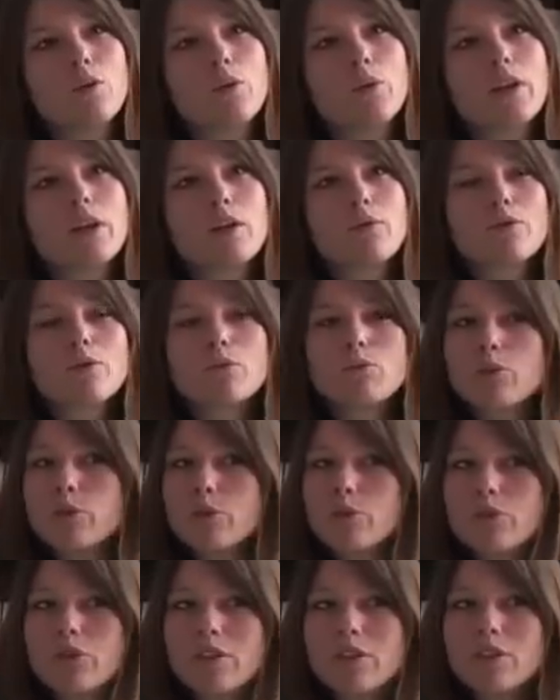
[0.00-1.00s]
We come from
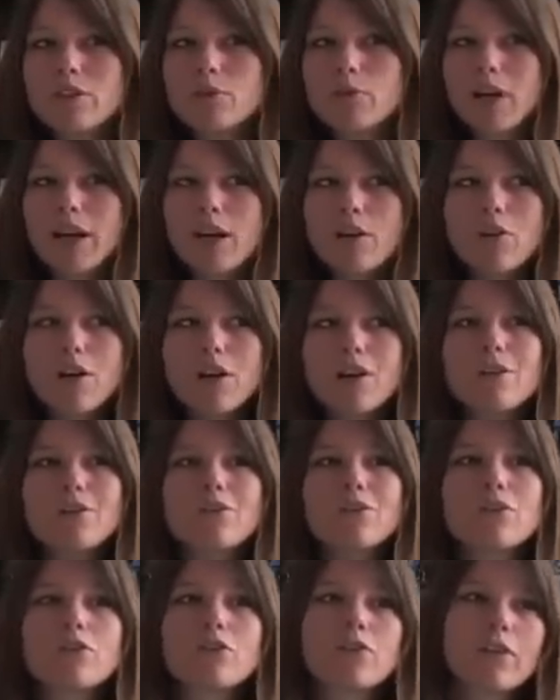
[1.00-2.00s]
different
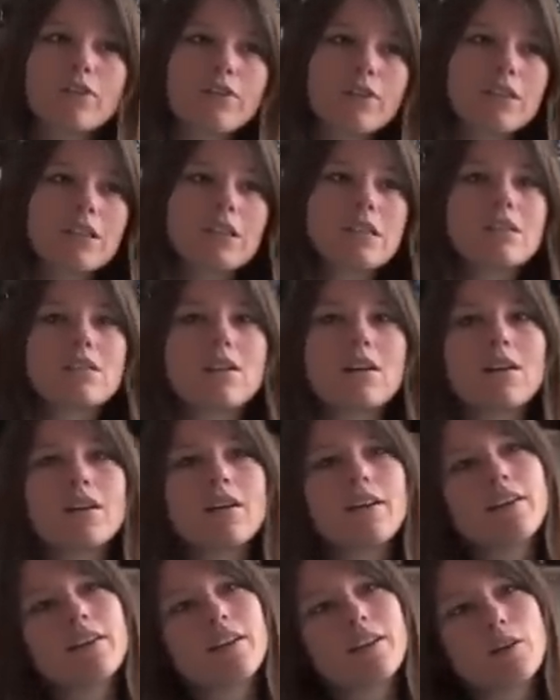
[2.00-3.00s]
backgrounds: graphic
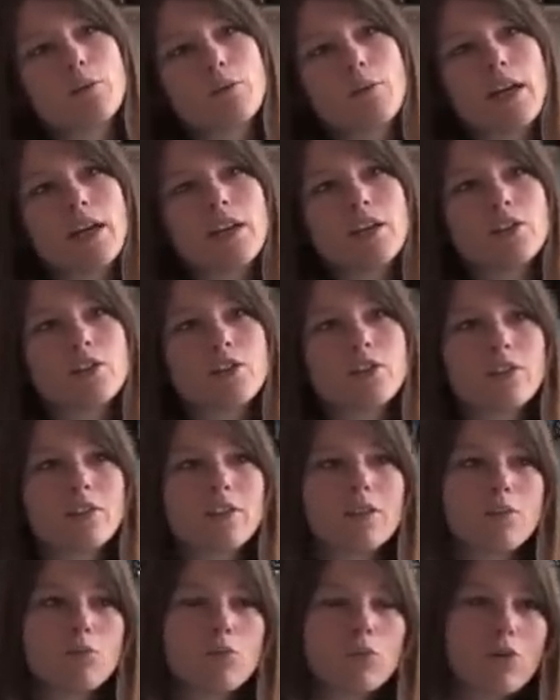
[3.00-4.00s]
design,
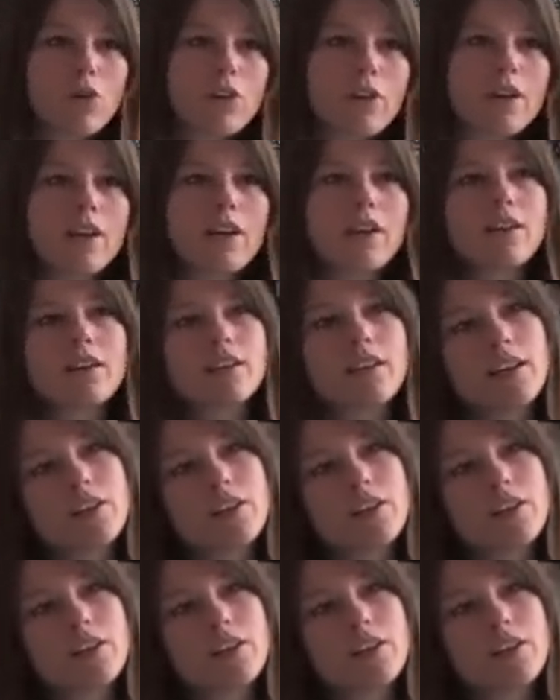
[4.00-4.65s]
animation, product,